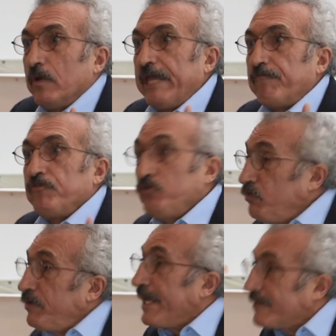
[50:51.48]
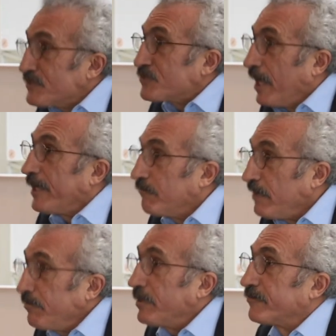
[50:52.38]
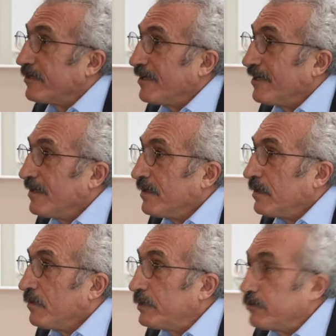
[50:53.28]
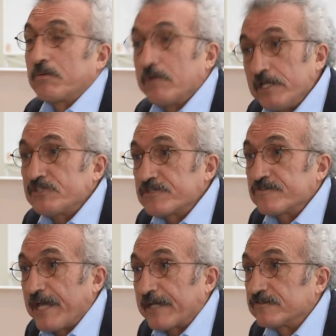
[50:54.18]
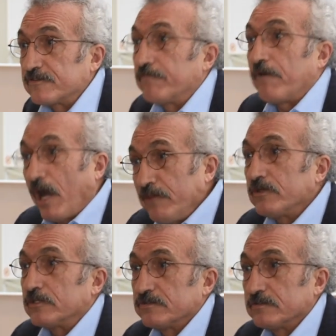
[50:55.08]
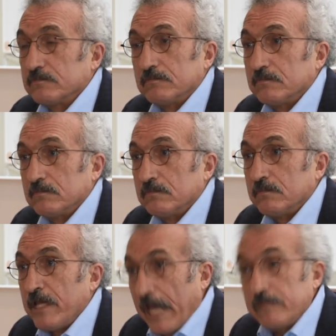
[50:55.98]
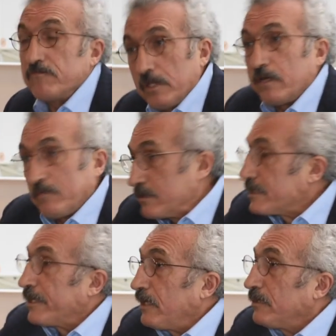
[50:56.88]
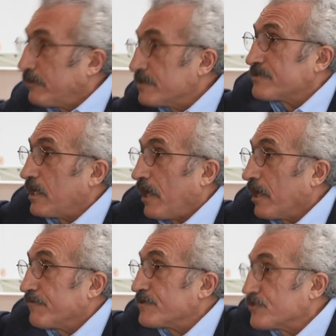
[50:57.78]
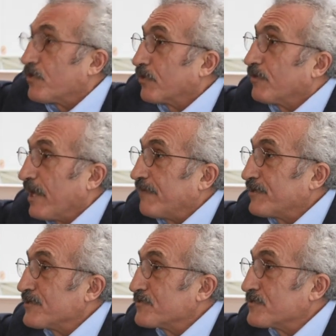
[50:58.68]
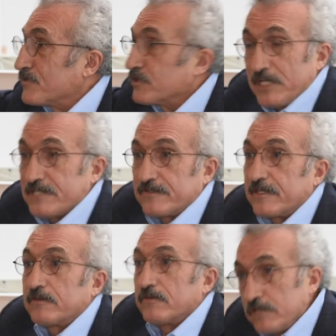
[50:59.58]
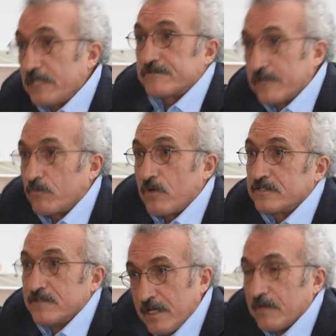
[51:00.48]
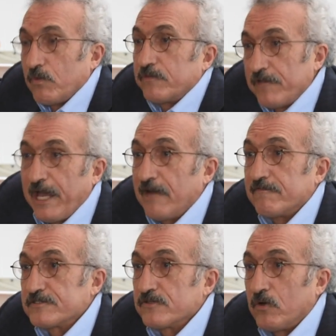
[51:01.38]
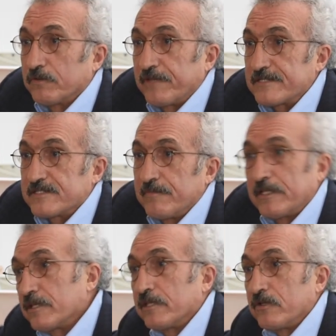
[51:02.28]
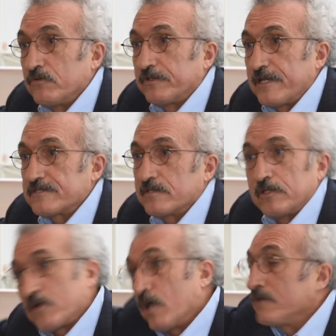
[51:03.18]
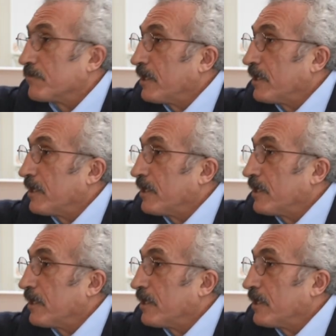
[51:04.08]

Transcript: If you take this kind of liberty with the religious texts of others, and incidentally, there is a lot of historical evidence to suggest that, yes, there was what we have as the Old Testament and the New Testament aren't